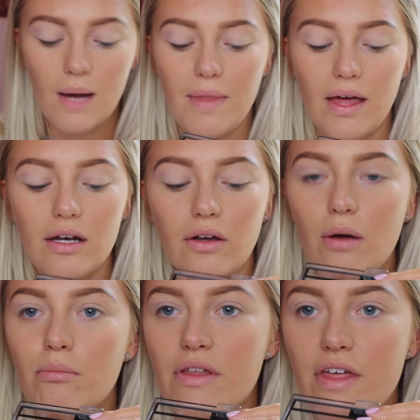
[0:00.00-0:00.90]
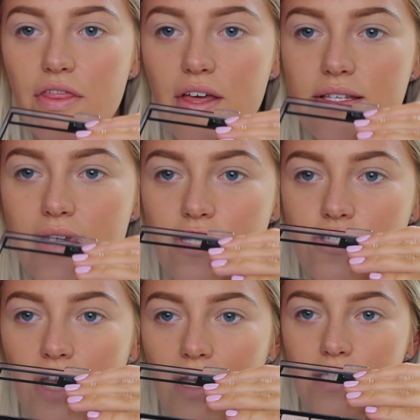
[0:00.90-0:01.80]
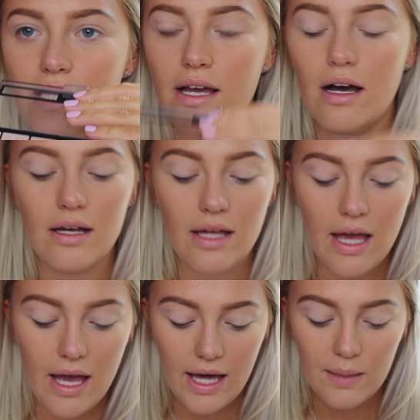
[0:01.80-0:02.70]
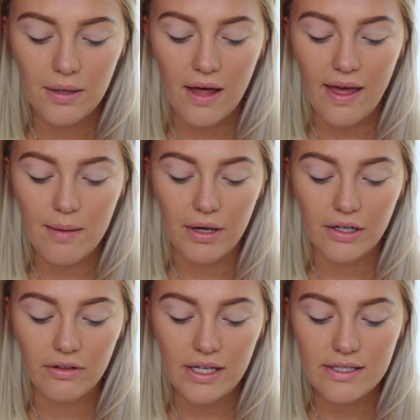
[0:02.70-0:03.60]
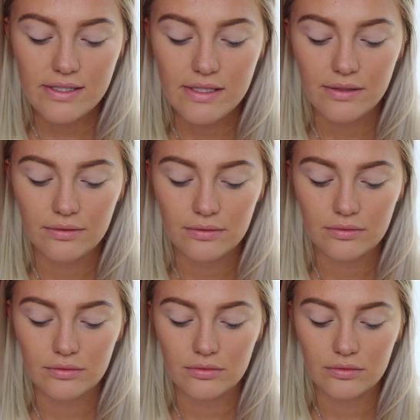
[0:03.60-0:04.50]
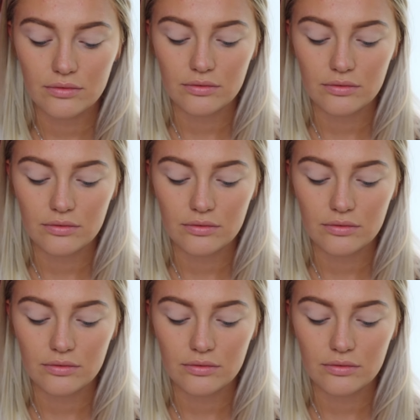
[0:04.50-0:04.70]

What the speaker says: I'm then going to go in with this shade here and apply that in my crease. I'm